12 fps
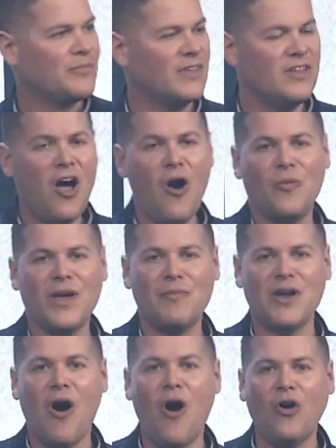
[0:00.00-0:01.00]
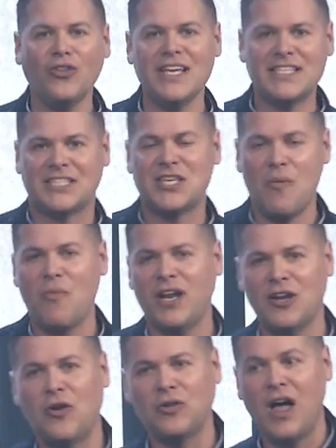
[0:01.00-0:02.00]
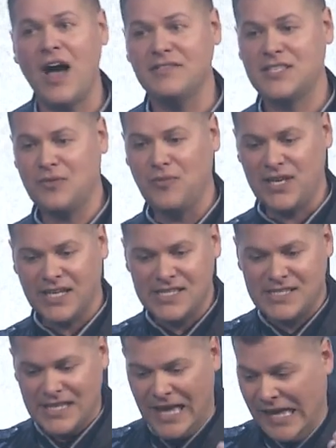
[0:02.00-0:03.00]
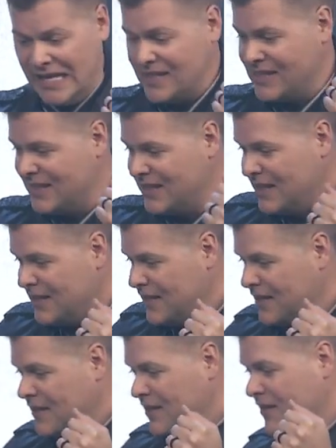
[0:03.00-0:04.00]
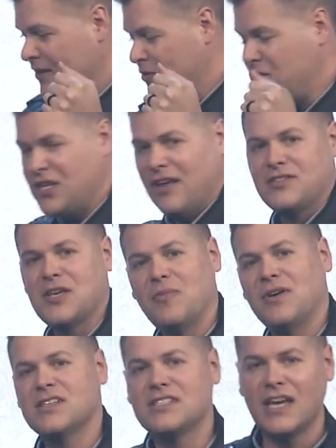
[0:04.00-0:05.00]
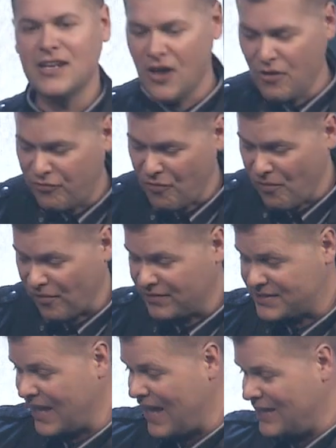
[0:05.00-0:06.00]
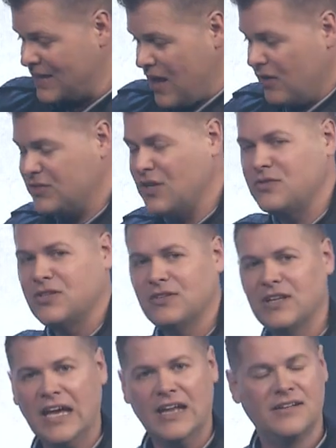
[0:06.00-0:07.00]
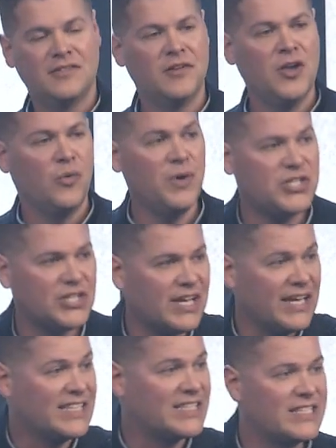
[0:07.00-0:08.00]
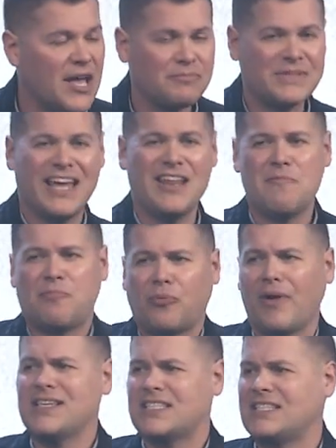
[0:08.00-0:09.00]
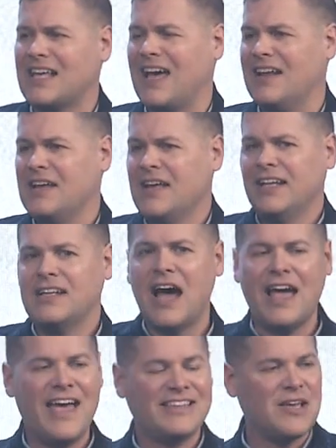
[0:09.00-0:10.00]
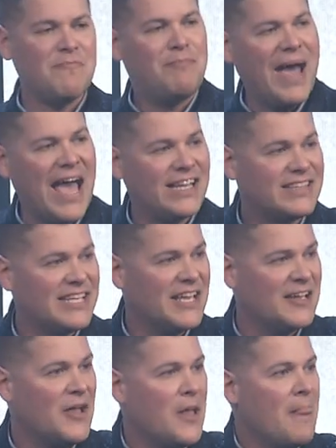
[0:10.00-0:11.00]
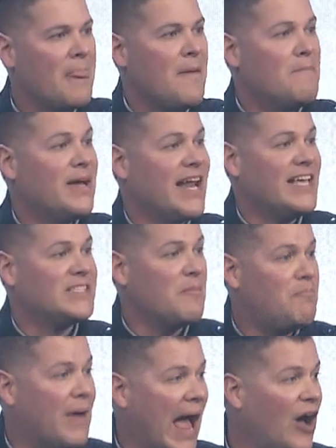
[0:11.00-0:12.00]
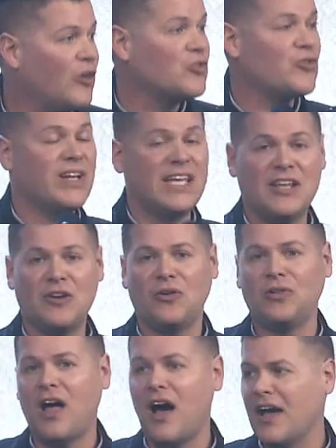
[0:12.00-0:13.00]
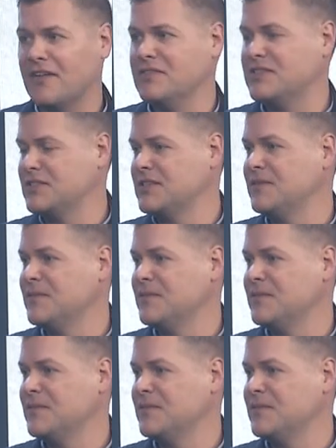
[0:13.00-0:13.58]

No, we all need someone in our lives that we can say, we should have someone to say no for. Say, hey, no, don't do that. We should accept that, embrace that, not as a bad thing, but as a boundary in our lives.